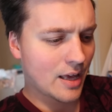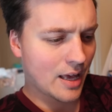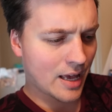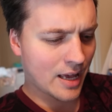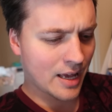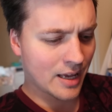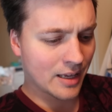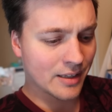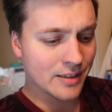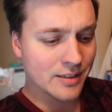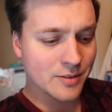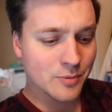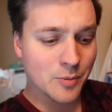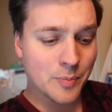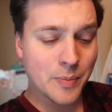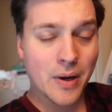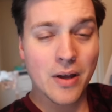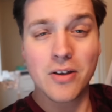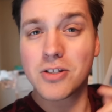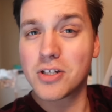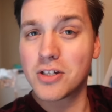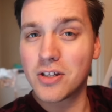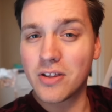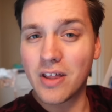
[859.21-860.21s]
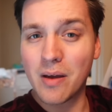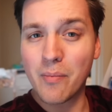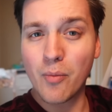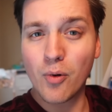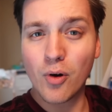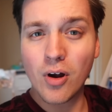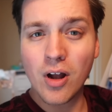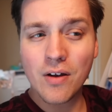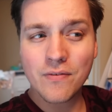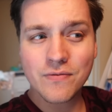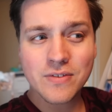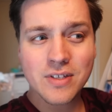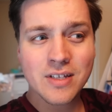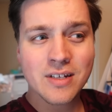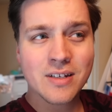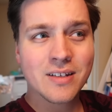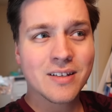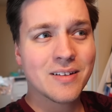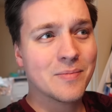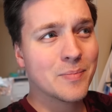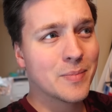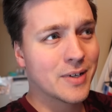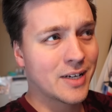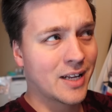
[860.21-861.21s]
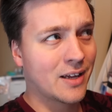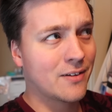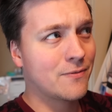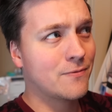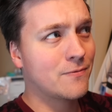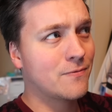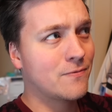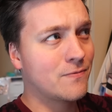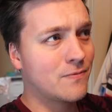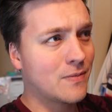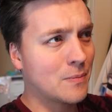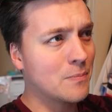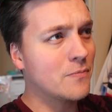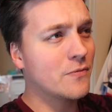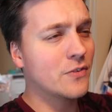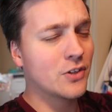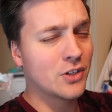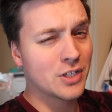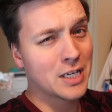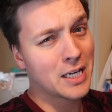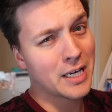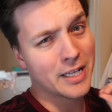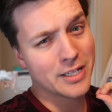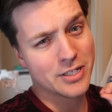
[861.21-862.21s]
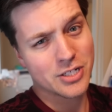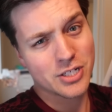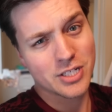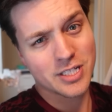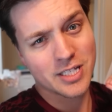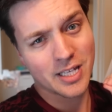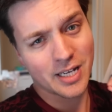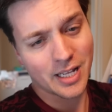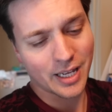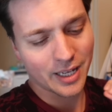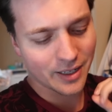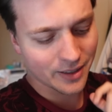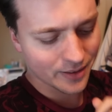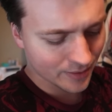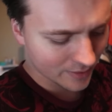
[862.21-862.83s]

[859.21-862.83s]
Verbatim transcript: And we probably should do that more often, but I'm feeling an itch today.